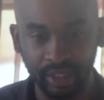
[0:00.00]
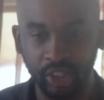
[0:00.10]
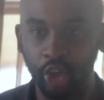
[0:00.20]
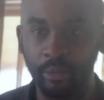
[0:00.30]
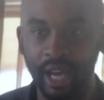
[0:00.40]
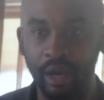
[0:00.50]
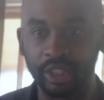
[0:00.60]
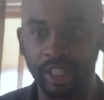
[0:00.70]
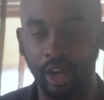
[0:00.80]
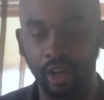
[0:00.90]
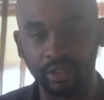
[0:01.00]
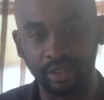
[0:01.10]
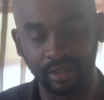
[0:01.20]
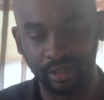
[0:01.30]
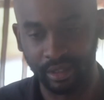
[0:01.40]
Told me I was
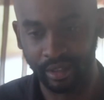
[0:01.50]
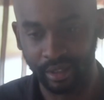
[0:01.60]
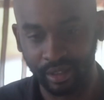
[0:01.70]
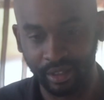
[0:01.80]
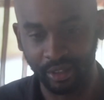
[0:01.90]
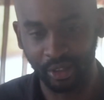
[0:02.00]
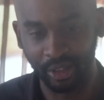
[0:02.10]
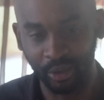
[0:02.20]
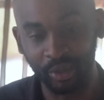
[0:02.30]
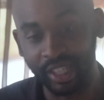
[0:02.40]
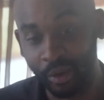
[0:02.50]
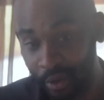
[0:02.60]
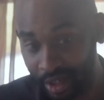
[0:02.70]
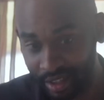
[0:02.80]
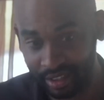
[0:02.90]
lost, you know, which I
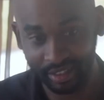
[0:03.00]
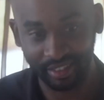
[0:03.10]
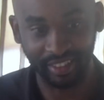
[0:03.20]
was.